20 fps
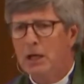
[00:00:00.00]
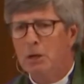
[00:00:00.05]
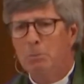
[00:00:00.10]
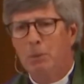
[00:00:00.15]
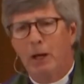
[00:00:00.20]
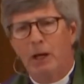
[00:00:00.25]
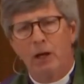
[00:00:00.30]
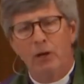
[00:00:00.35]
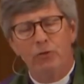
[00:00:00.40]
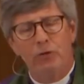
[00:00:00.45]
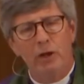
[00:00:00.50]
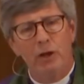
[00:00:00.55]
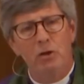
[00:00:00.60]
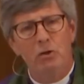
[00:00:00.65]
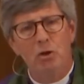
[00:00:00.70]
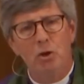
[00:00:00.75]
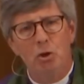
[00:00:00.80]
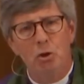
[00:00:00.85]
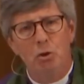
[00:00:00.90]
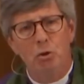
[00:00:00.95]
because he
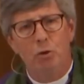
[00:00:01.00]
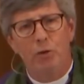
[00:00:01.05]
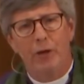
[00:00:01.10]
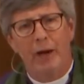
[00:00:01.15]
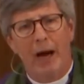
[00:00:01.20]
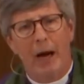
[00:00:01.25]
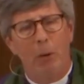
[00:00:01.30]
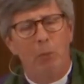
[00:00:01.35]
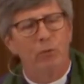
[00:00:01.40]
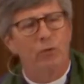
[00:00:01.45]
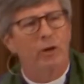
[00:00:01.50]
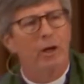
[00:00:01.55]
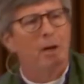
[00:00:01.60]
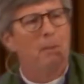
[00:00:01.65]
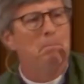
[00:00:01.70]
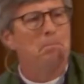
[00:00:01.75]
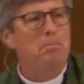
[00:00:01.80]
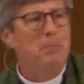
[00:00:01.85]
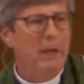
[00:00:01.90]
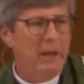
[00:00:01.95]
knew that I was going to
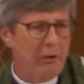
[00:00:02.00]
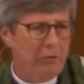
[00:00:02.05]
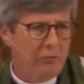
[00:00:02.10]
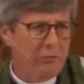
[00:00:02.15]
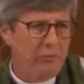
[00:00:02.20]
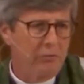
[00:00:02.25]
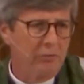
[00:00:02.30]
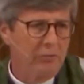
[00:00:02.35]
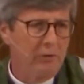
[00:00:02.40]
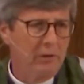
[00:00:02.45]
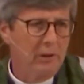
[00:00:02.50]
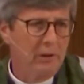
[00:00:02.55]
miss